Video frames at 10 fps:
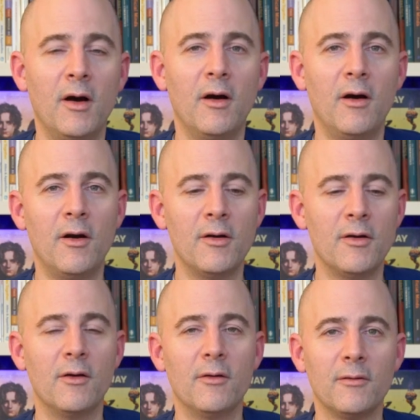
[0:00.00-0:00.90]
a
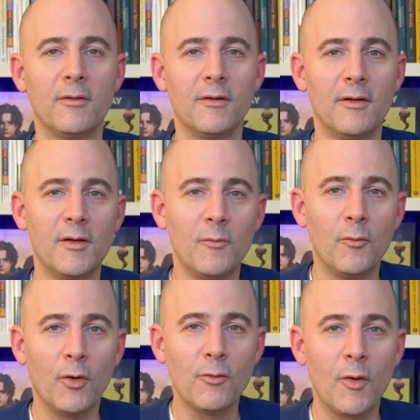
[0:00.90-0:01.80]
harder,
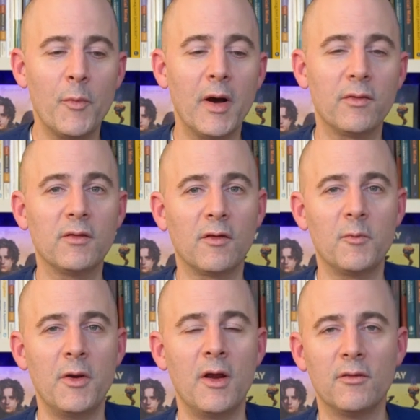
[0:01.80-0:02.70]
more robust
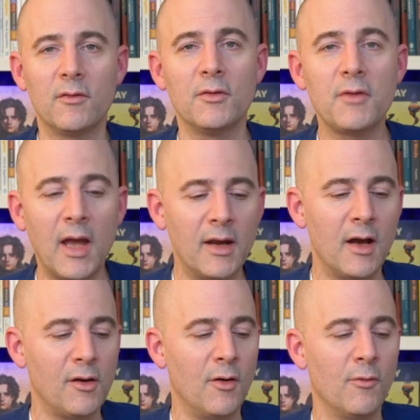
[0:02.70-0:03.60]
experience, you
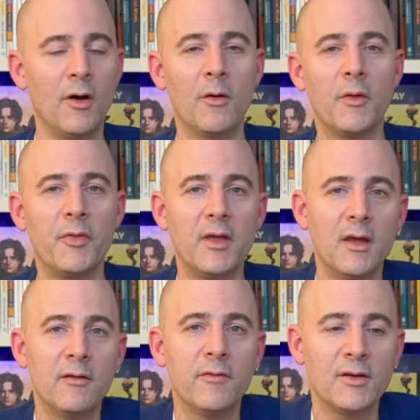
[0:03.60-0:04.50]
cannot go wrong with
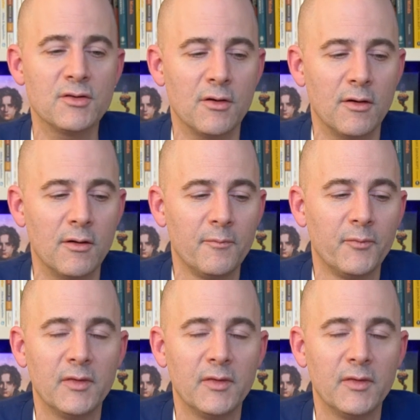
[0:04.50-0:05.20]
the IdVenture